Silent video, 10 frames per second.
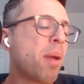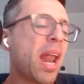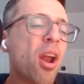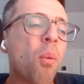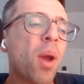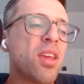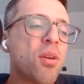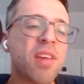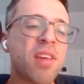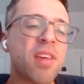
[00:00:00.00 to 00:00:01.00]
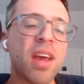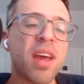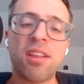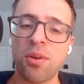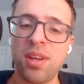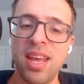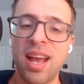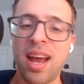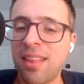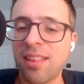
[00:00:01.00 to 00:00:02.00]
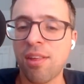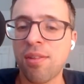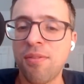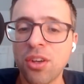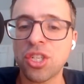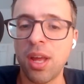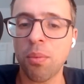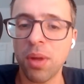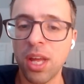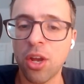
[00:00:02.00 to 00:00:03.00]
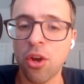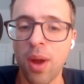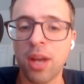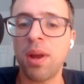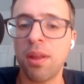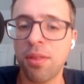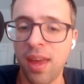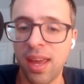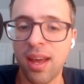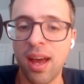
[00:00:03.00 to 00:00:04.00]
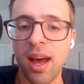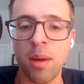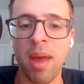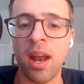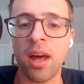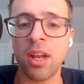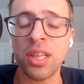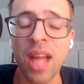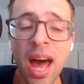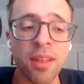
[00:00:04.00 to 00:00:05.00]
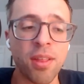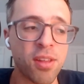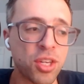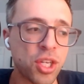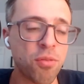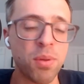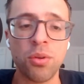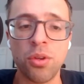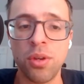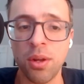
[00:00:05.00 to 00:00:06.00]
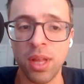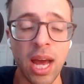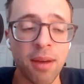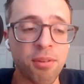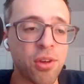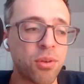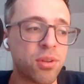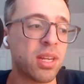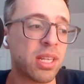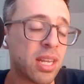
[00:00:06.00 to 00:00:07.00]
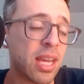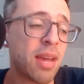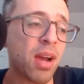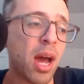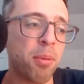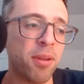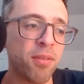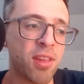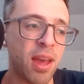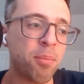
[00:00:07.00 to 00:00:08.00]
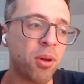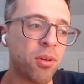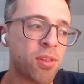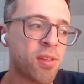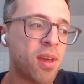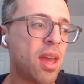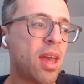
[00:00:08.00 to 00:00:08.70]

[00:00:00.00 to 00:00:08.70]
but I don't want to use that as a strong critique. I think this is functionally a really correct way to think. Um, and on a lot of these issues, we don't do nearly enough. So, to, to give a couple of examples,